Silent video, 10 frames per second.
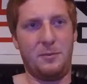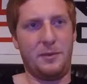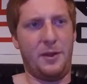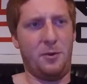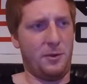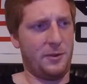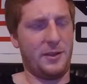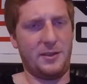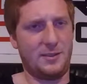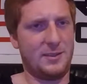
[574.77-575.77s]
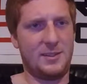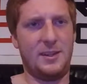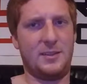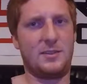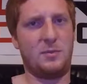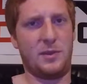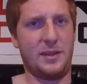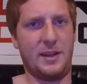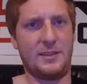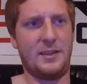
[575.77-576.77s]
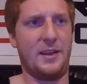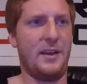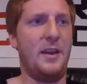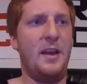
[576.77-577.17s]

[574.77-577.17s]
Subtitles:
or the seats with an SI,